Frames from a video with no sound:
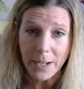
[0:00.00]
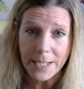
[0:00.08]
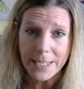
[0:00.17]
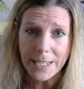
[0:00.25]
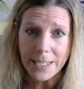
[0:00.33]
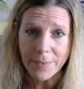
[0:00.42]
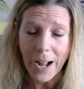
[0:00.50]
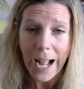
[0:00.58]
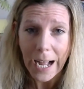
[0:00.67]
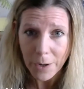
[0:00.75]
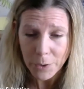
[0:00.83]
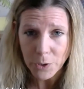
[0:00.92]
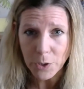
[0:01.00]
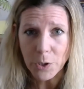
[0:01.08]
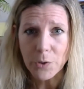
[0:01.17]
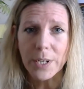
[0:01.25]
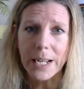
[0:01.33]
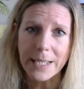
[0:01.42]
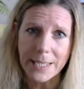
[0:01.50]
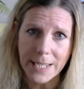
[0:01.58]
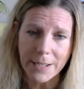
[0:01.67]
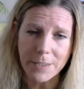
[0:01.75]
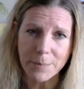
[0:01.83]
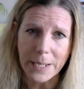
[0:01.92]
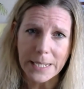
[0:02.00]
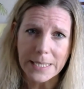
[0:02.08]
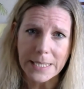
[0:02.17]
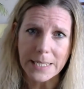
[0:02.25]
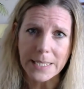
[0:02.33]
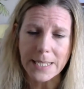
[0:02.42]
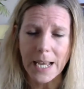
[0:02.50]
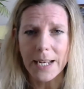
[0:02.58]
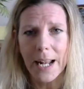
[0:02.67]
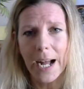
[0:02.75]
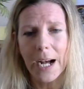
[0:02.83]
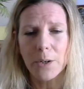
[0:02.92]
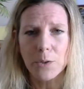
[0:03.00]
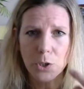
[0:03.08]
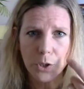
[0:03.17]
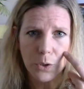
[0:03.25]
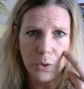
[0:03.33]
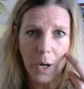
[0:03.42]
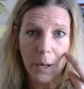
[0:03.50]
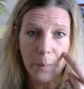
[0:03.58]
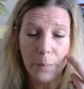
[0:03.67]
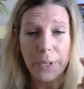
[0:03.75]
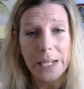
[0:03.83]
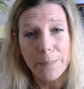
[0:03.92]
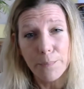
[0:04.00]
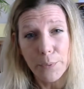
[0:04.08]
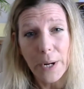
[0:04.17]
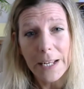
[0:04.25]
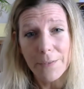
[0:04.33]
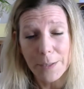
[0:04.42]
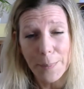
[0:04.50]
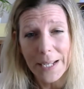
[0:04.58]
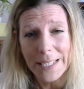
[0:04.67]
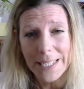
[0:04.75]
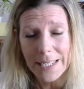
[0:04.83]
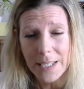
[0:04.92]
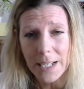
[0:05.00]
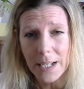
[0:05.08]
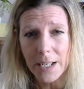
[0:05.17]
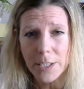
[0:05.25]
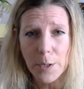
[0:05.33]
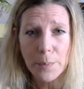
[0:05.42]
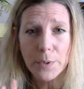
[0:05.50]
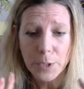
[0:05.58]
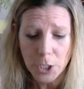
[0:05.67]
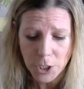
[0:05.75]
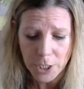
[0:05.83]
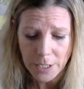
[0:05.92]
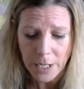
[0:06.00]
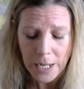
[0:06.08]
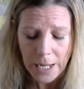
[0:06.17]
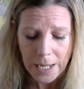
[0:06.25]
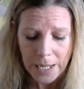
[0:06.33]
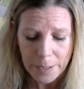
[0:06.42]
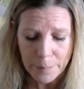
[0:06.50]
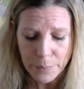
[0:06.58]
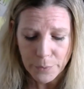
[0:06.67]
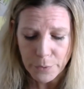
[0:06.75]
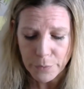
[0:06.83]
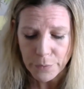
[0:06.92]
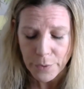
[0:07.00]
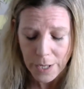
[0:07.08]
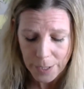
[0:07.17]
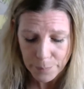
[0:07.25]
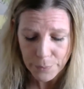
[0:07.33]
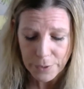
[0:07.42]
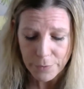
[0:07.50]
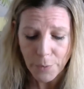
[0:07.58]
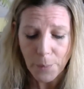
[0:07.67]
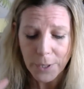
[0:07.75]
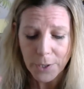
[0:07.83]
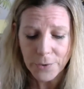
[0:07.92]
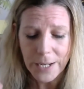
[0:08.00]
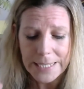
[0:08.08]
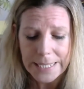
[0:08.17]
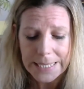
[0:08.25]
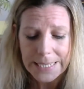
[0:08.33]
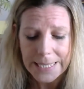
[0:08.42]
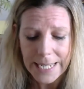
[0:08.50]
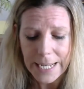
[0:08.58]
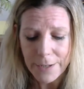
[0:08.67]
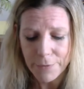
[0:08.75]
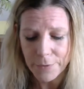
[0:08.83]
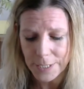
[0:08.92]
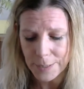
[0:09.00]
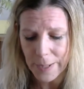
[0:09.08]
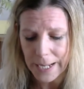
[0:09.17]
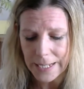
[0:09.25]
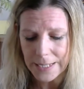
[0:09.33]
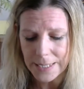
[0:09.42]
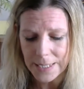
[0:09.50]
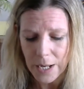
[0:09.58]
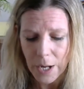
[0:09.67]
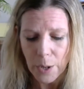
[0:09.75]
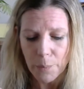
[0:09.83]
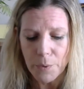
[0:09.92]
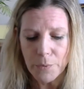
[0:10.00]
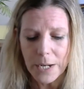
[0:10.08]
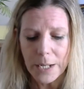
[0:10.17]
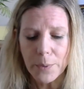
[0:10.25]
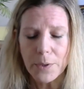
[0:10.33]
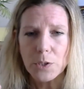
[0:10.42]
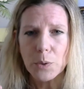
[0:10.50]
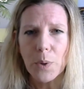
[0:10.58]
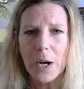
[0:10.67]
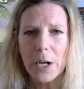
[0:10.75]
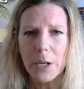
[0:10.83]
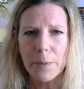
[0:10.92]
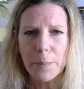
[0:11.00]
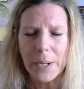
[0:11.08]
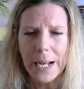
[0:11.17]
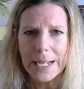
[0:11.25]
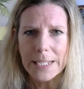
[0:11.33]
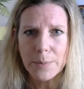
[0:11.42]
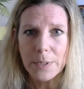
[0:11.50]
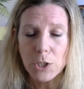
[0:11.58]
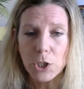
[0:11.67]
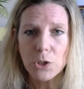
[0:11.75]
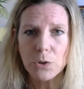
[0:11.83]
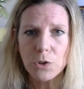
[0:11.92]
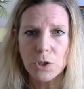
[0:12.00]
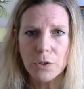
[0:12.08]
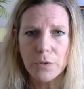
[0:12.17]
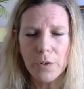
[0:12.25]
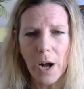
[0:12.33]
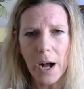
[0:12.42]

ideas of how you can create safe spaces and how to bring brave spaces into the classroom. But just in brief, when we're creating a safe space, we really want to welcome a place where children